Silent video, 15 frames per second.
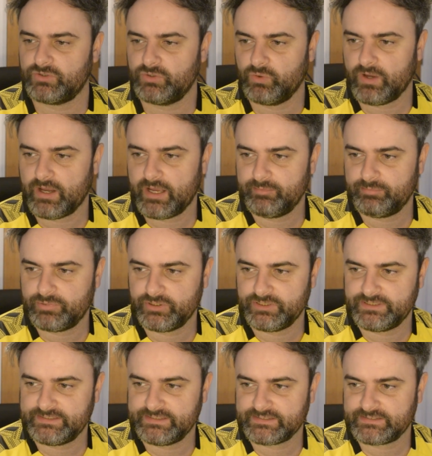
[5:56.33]
who I
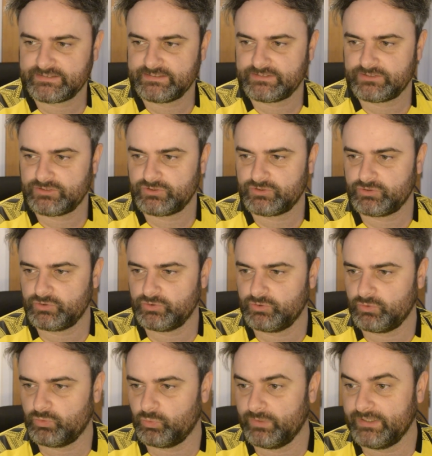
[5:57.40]
predicted
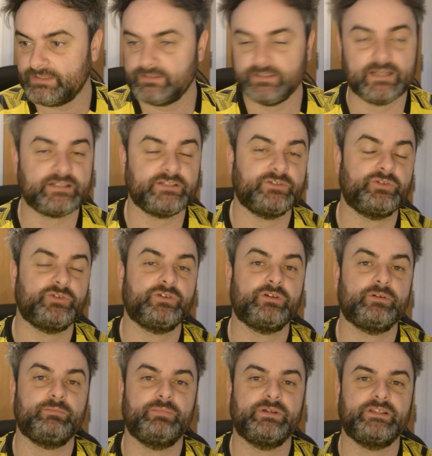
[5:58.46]
to win actually,
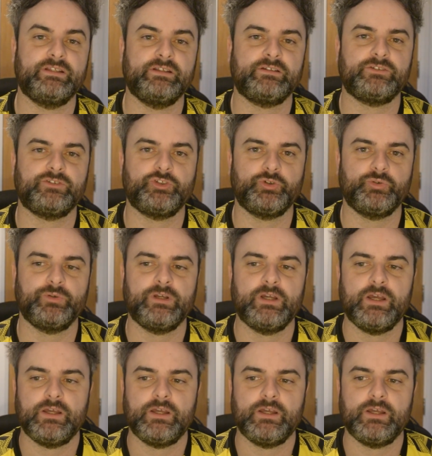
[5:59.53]
but they drew.